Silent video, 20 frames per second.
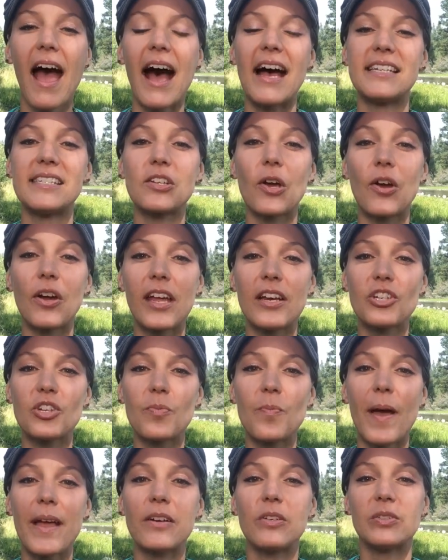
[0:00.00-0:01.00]
Ask
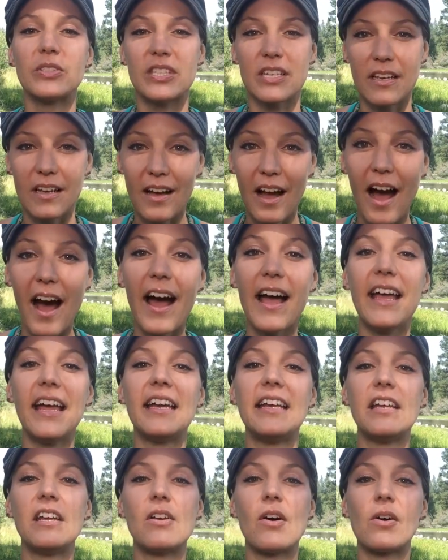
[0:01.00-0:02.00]
Archangel Michael to cut
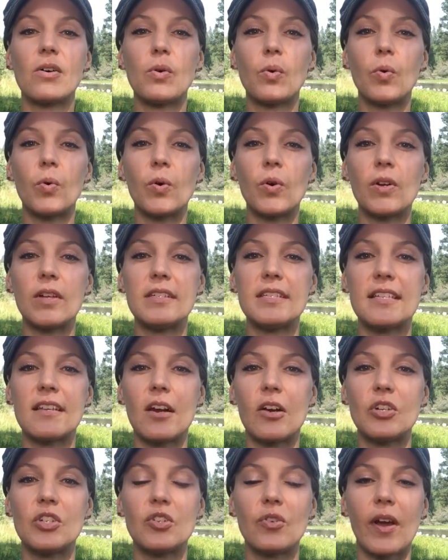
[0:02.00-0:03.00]
any and all cords
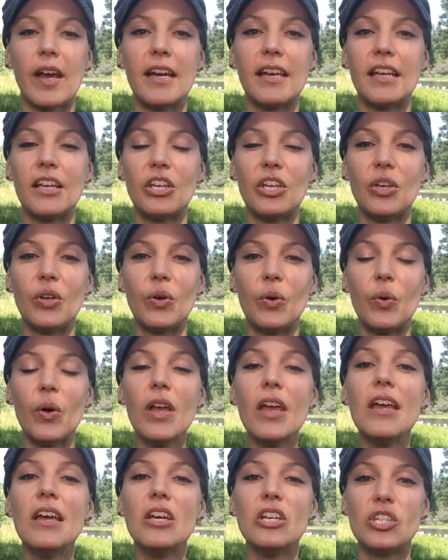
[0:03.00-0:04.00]
that are draining you,
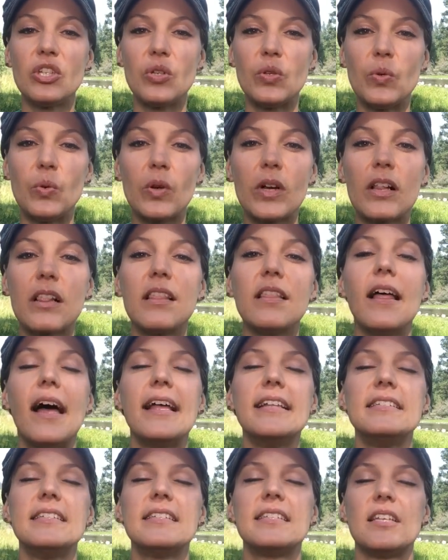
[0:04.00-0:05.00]
to
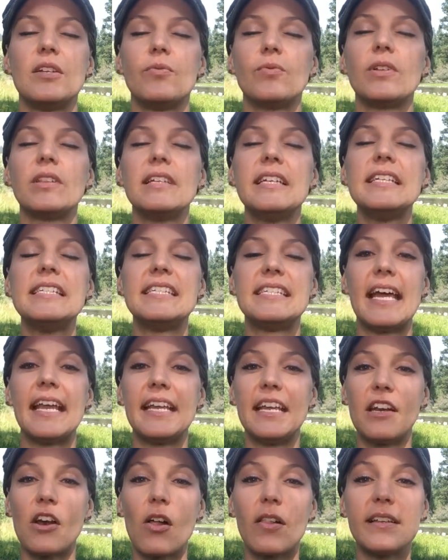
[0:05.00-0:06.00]
cleanse and release
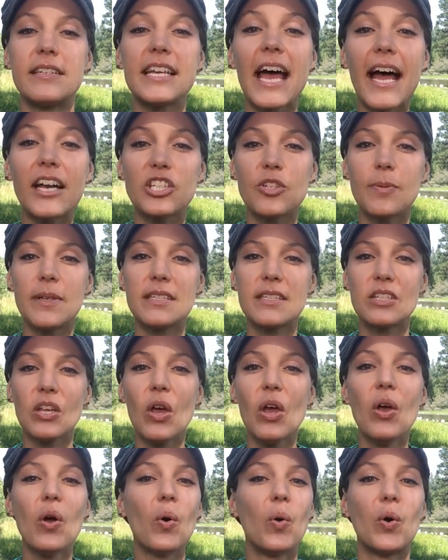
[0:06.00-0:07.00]
any and all attachments
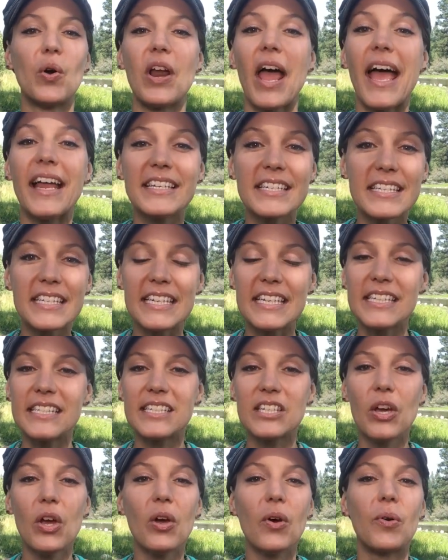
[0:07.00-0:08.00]
or
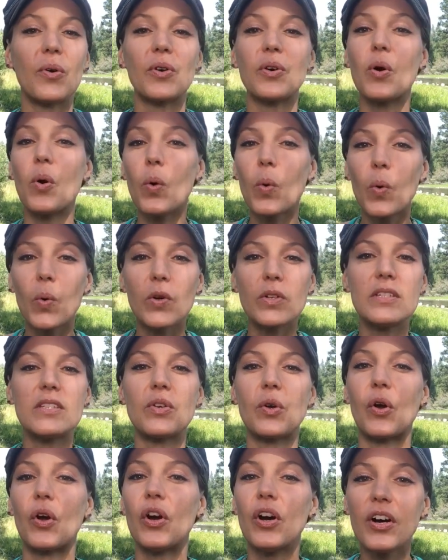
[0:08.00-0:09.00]
entities or
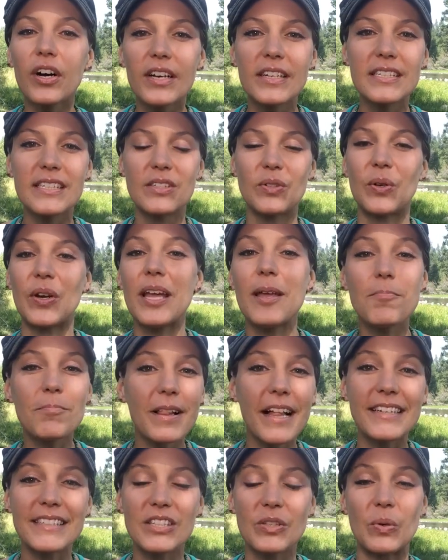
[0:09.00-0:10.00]
cords or hooks or
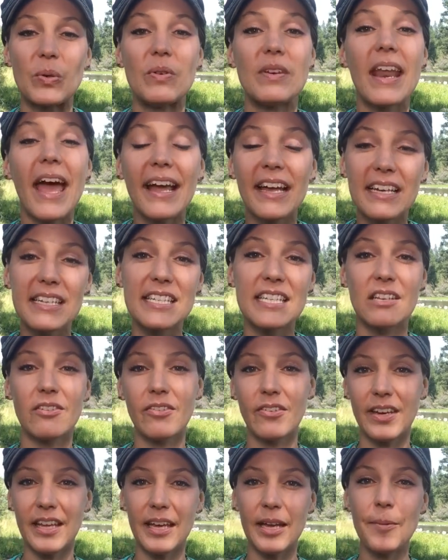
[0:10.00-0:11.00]
implants or
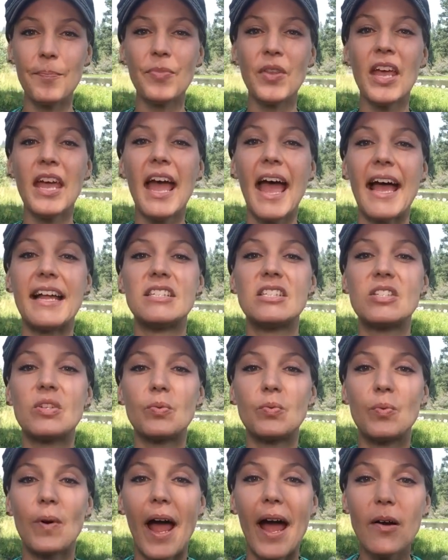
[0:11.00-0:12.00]
negativity, and
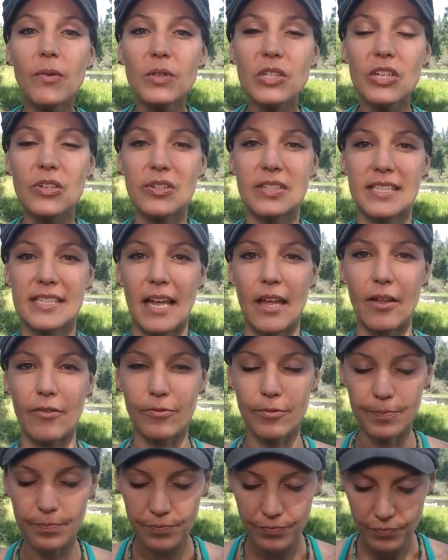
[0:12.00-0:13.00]
surround yourself